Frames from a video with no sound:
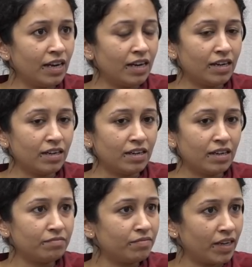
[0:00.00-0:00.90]
uh,
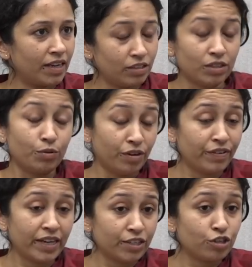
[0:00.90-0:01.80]
the
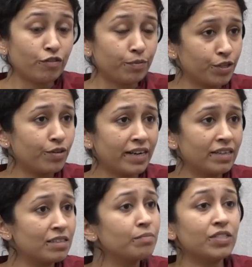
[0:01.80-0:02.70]
glorification of
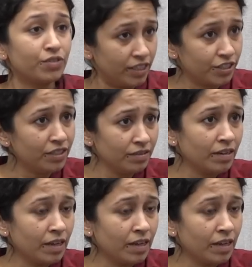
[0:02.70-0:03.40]
obscurantism as tradition.